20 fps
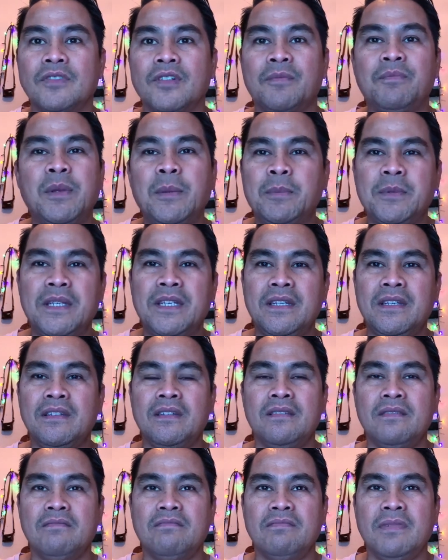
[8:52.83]

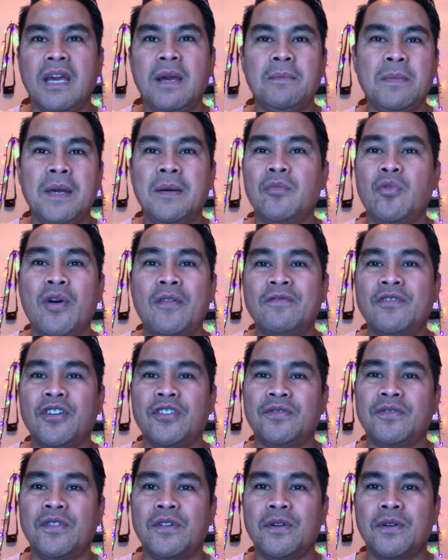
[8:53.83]
50mm
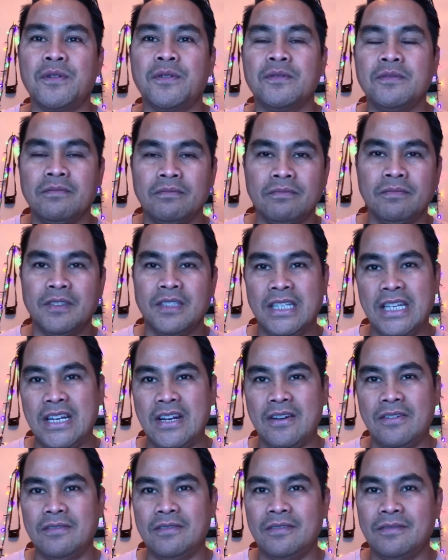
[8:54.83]
1.4, you
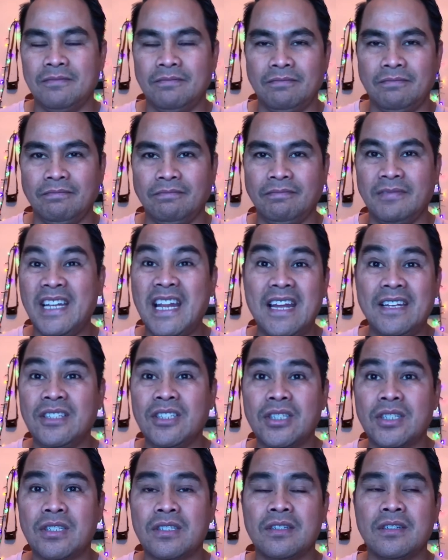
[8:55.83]
know,
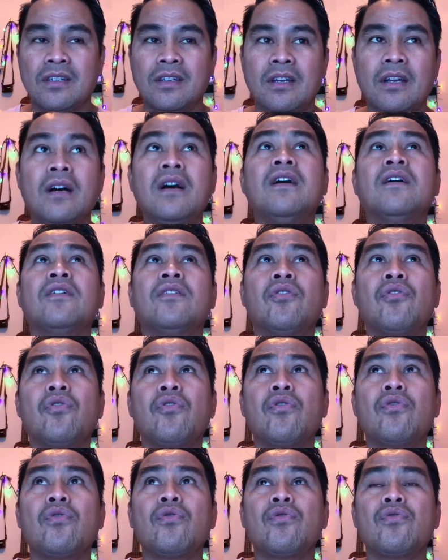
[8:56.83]
lens,
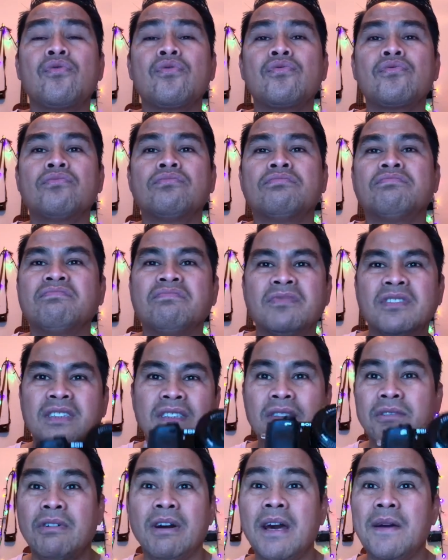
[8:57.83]
or
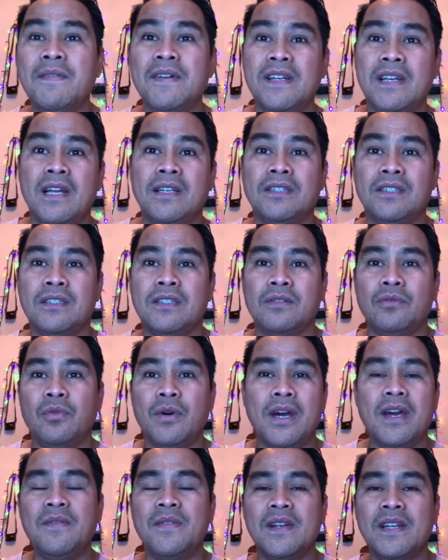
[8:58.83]
whatever
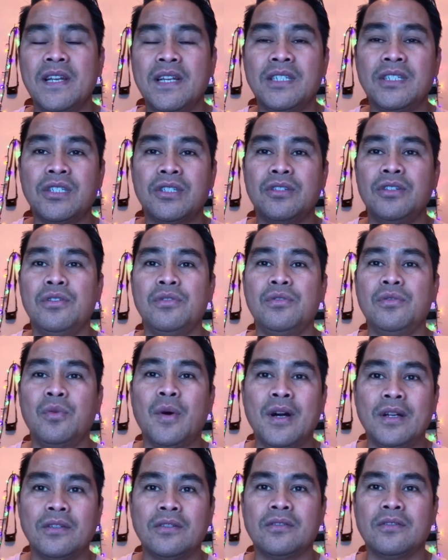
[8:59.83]
lens do you
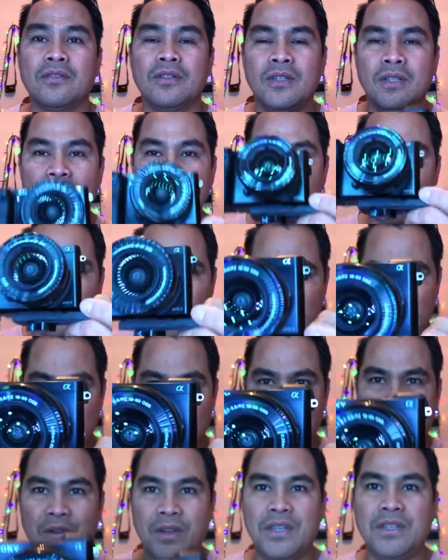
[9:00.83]
want to
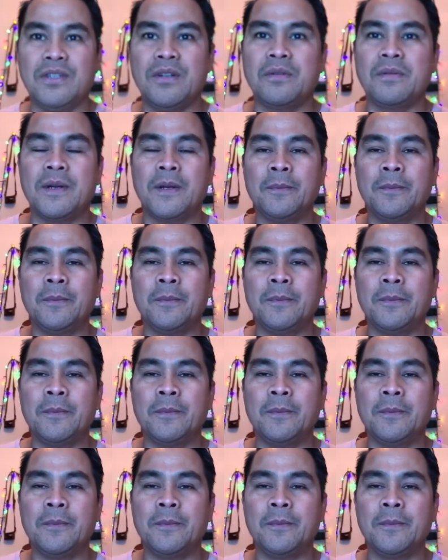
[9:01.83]
put in your